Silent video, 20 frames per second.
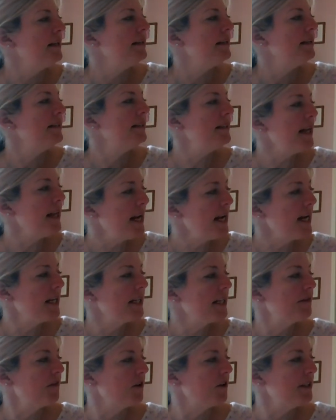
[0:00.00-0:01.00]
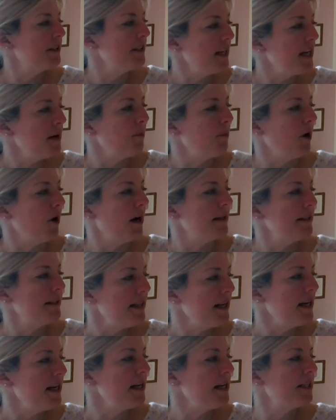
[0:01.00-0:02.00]
Z is for zebra, Z
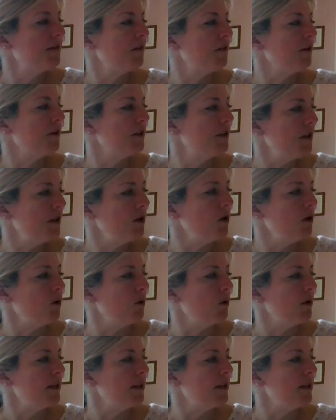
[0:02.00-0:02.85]
is for zoo,